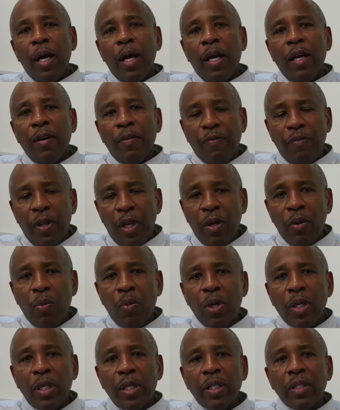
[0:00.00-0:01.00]
if they're
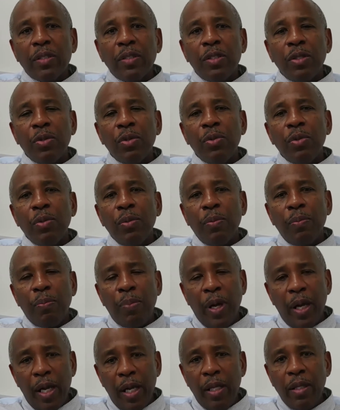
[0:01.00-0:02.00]
willing to
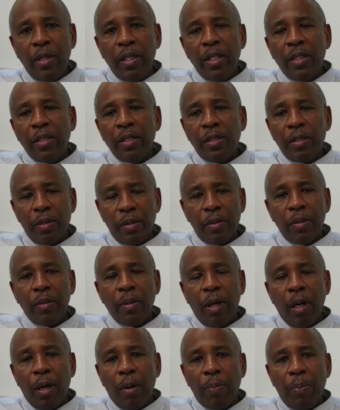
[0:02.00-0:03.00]
pay
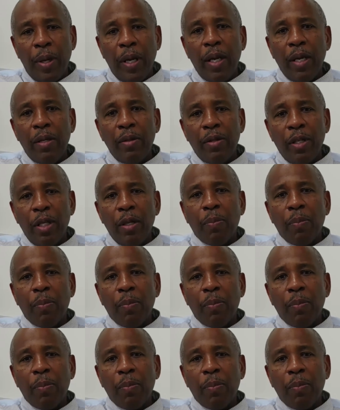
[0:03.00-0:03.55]
the